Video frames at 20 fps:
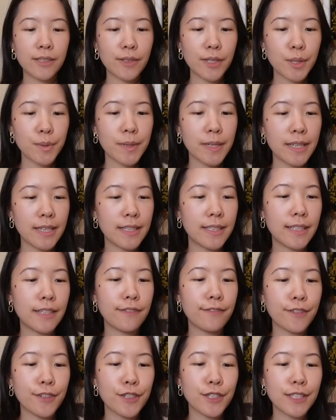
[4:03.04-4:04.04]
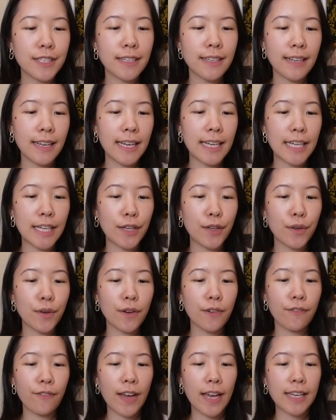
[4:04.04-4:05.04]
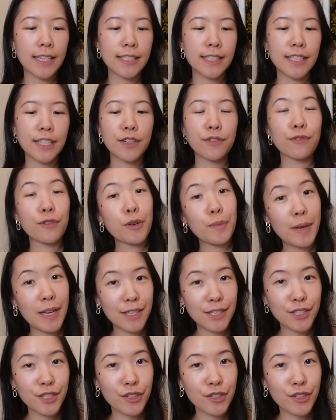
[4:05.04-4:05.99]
So this one is the first in a new fantasy romance